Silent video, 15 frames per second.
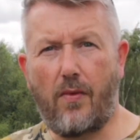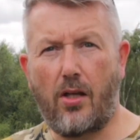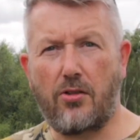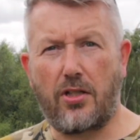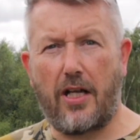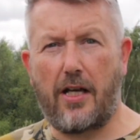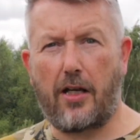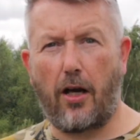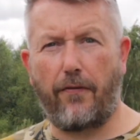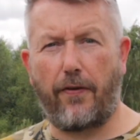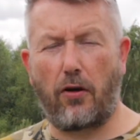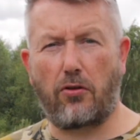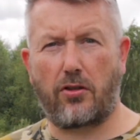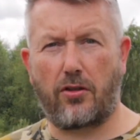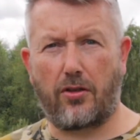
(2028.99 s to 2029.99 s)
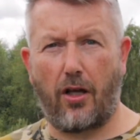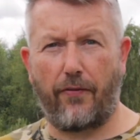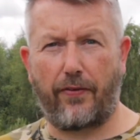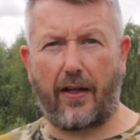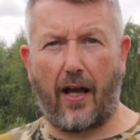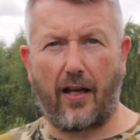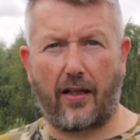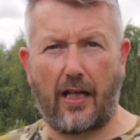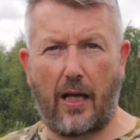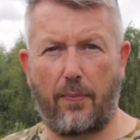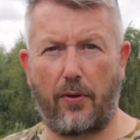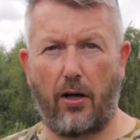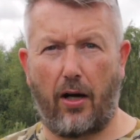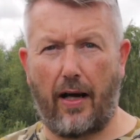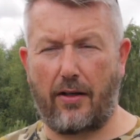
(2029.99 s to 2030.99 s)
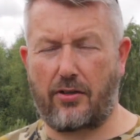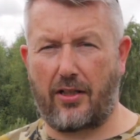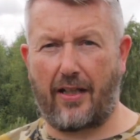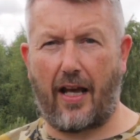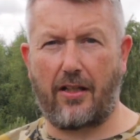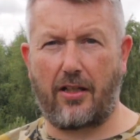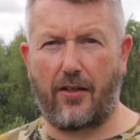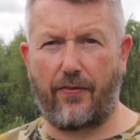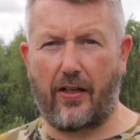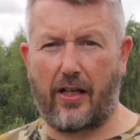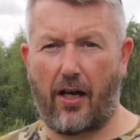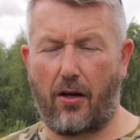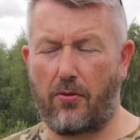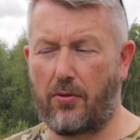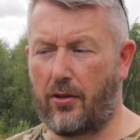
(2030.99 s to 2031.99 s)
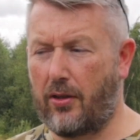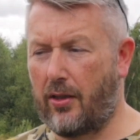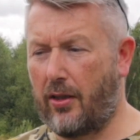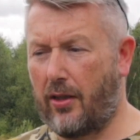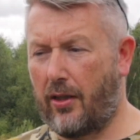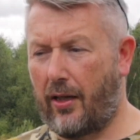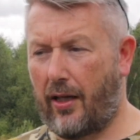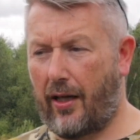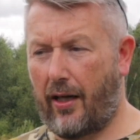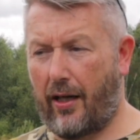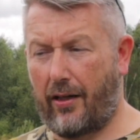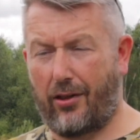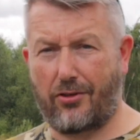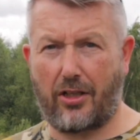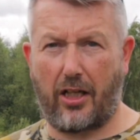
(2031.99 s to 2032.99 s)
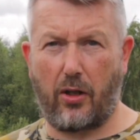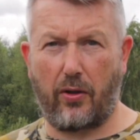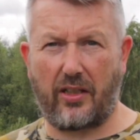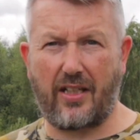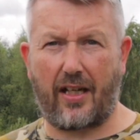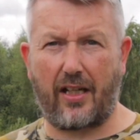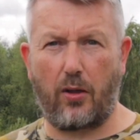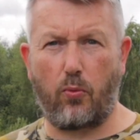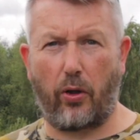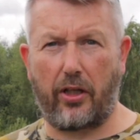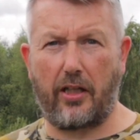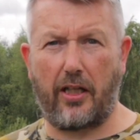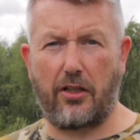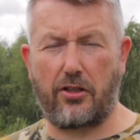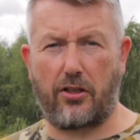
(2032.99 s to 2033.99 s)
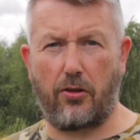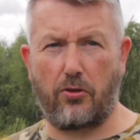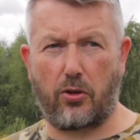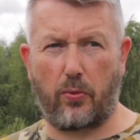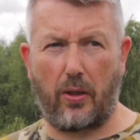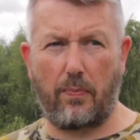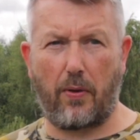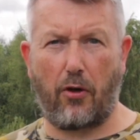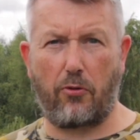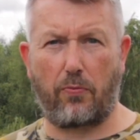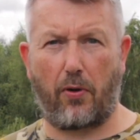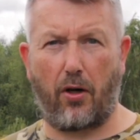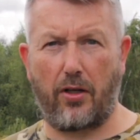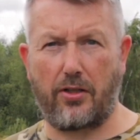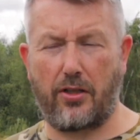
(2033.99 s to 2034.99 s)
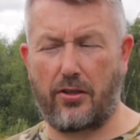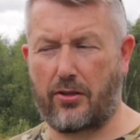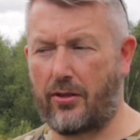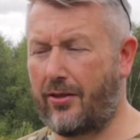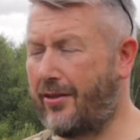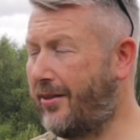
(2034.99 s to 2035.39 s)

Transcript: So there you go, folks. Don't forget, keep an eye out to the end of the video, and I'll tell you exactly what you need to do to win both prizes.